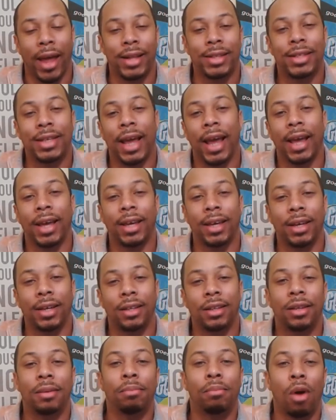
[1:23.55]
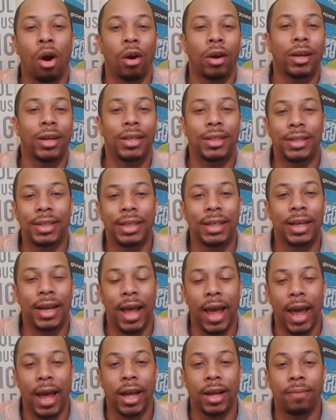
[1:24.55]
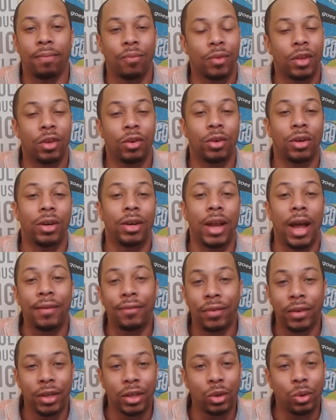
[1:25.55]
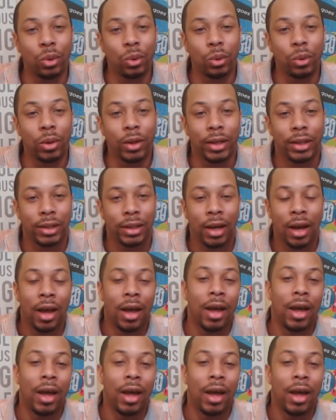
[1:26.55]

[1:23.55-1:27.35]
and taking the Marketing DNA. You can definitely Google it.